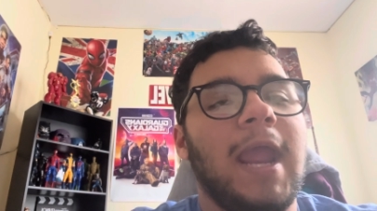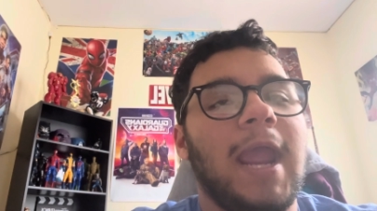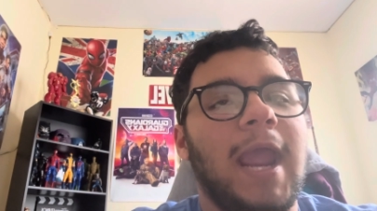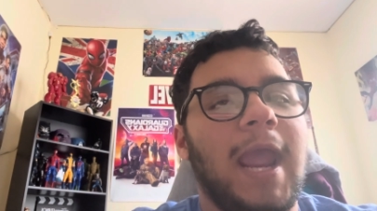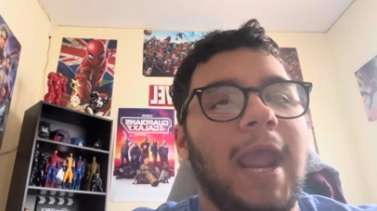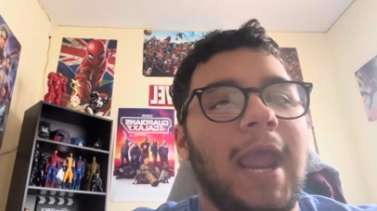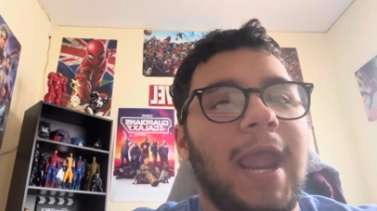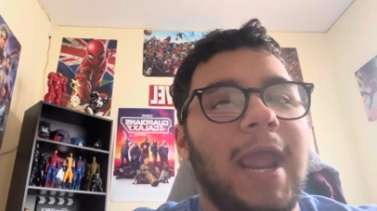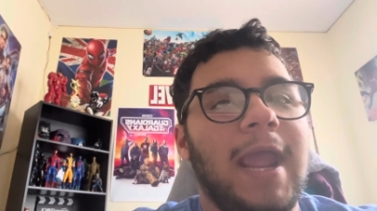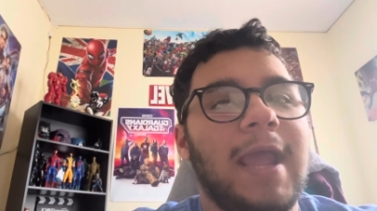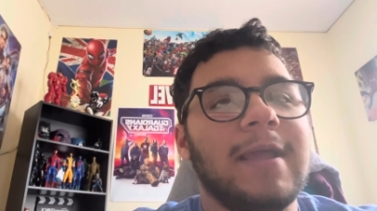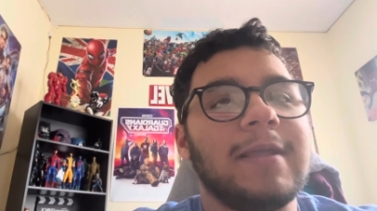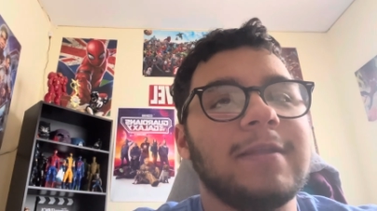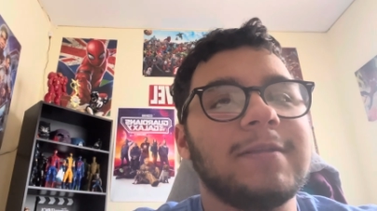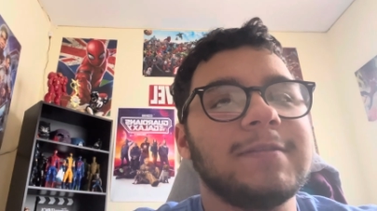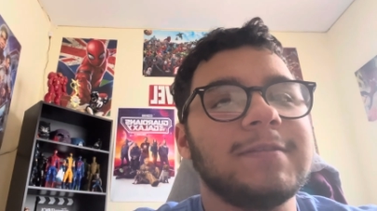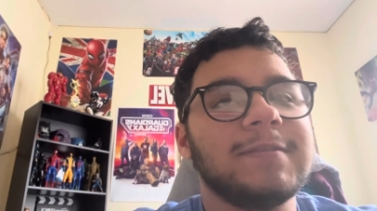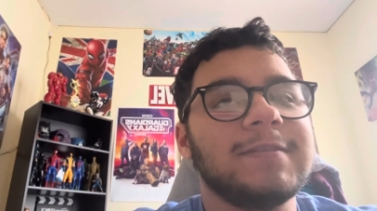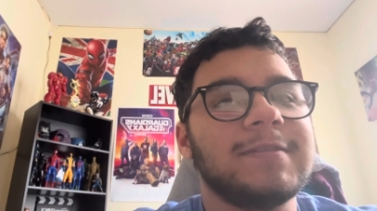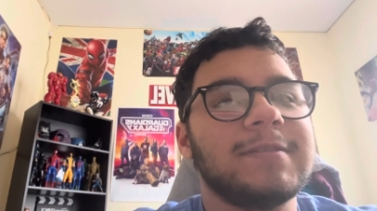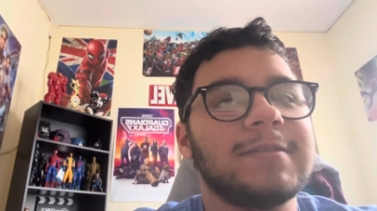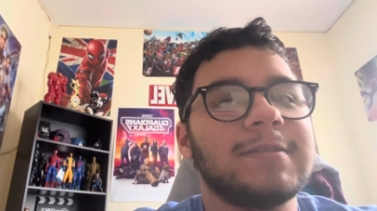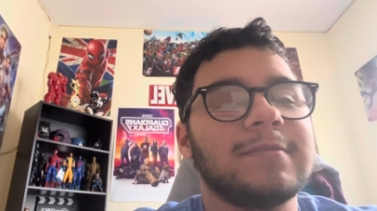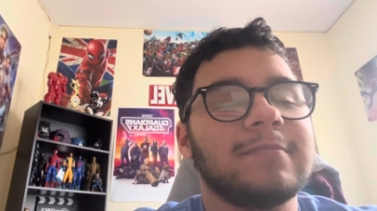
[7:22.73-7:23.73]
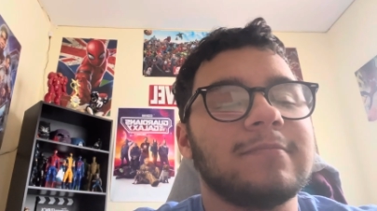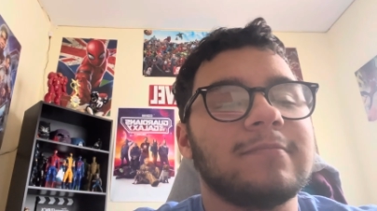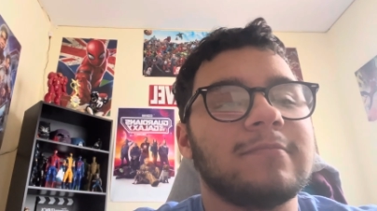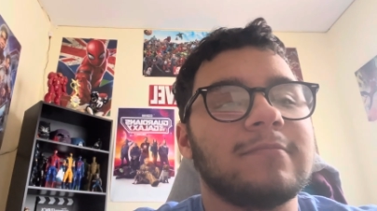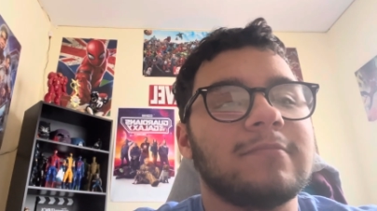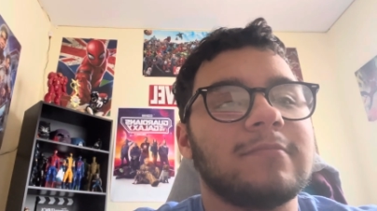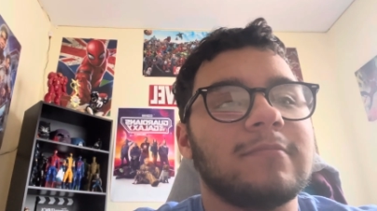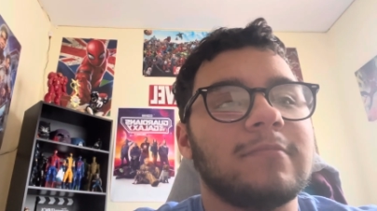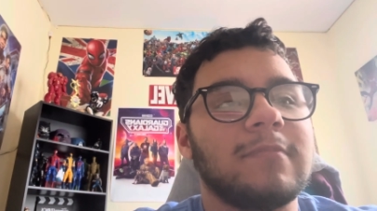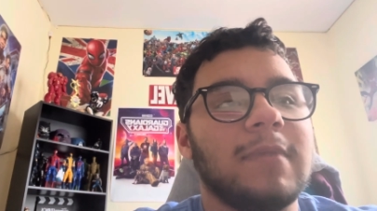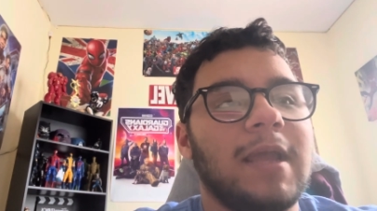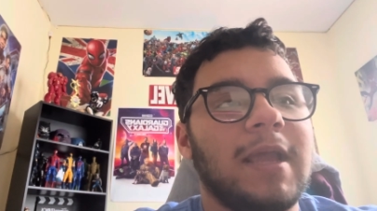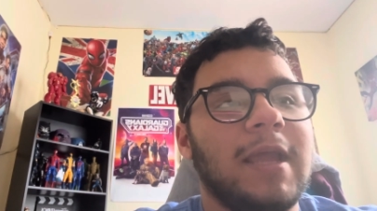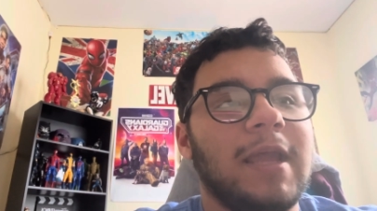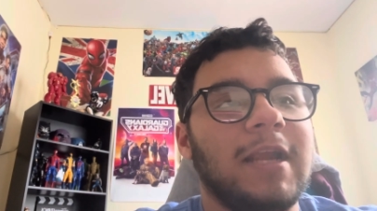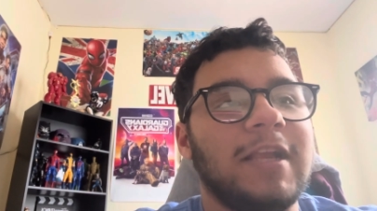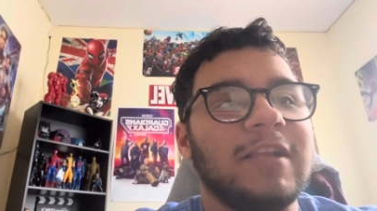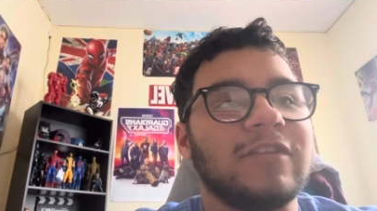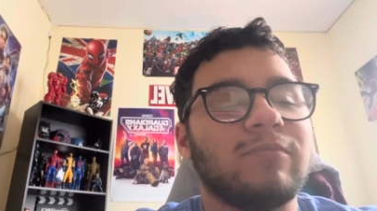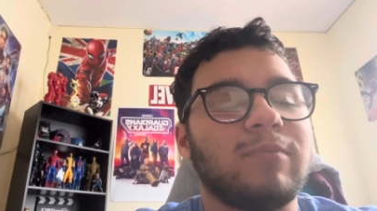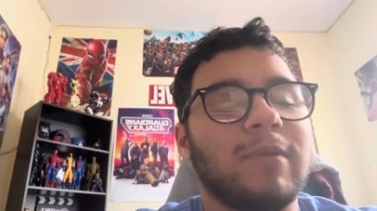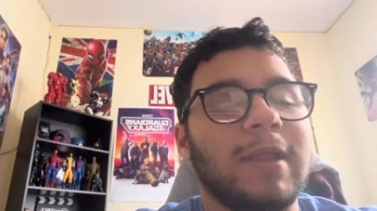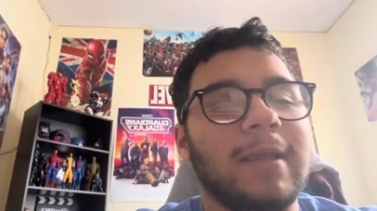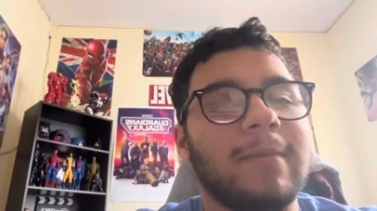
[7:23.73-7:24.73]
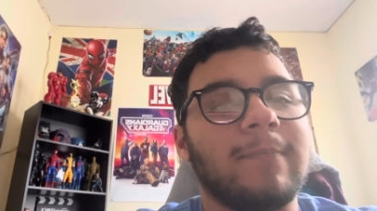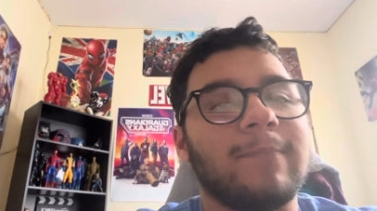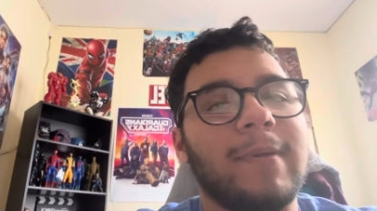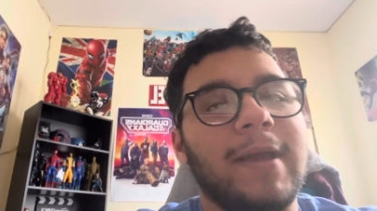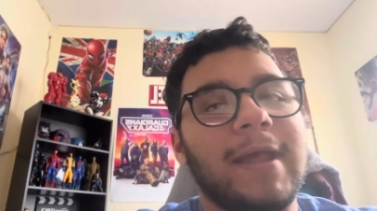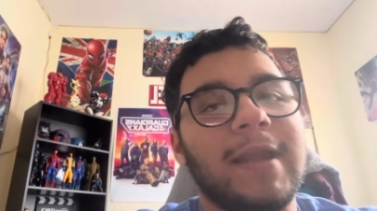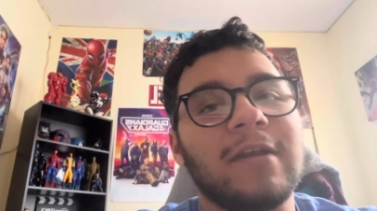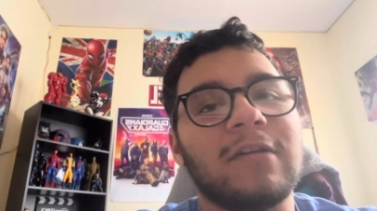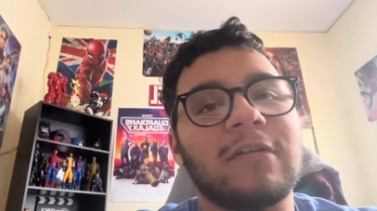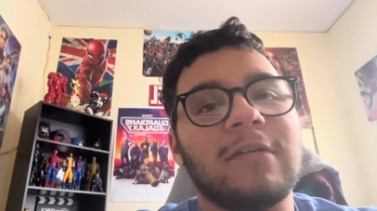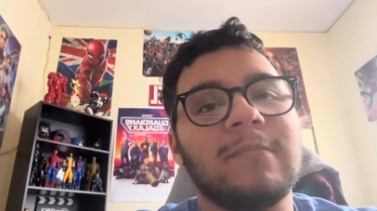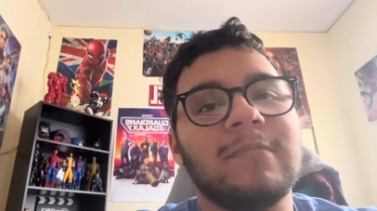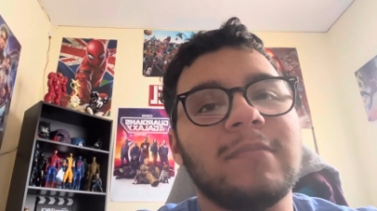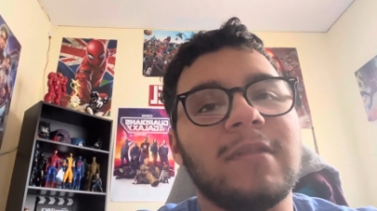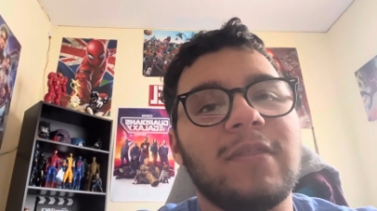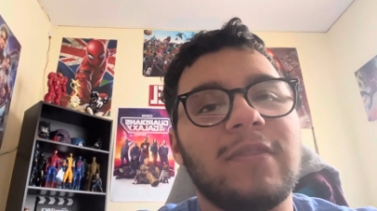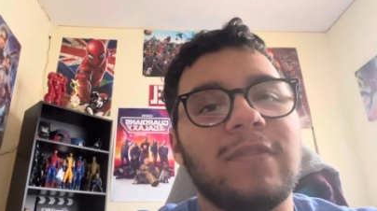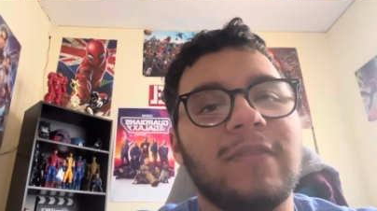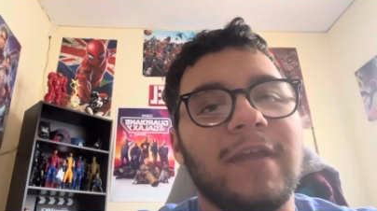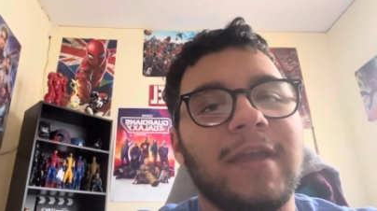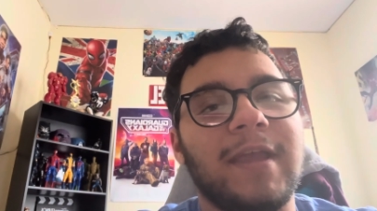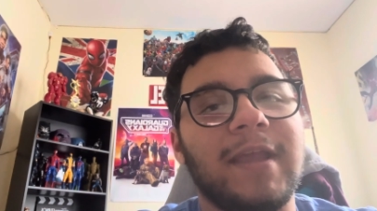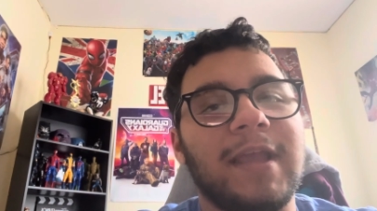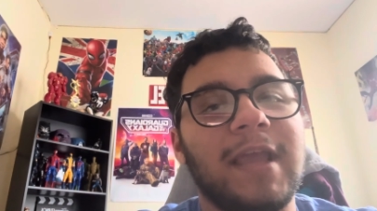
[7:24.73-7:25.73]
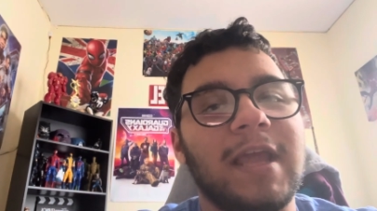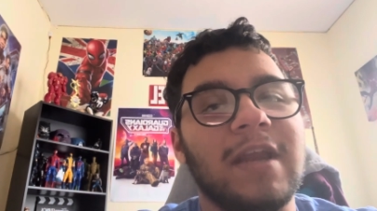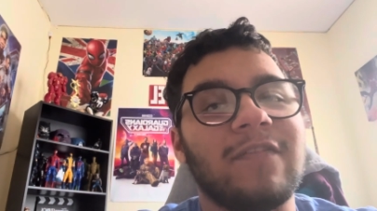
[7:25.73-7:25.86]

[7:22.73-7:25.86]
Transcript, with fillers: and and he's playing Ben Grimm the Thing.